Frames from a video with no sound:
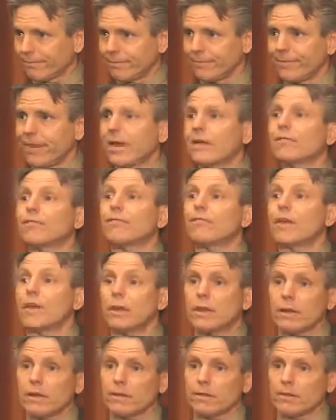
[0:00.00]
not
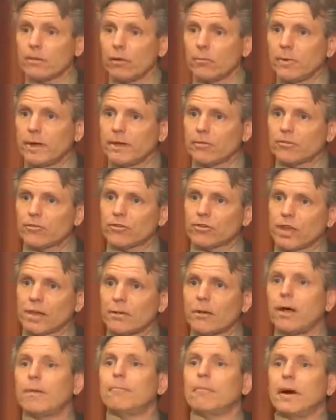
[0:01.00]
feel it so much,
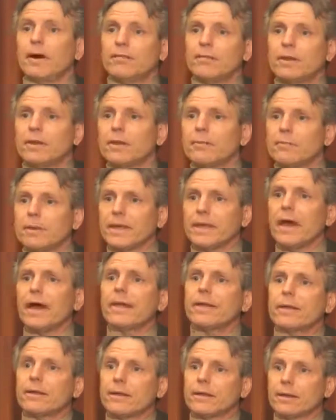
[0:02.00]
get above it and
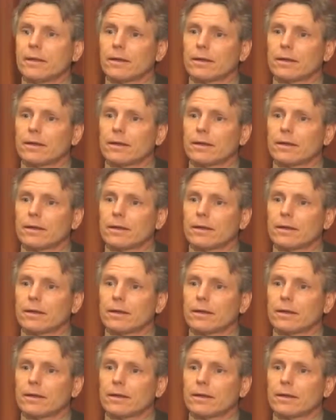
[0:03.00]
beyond it.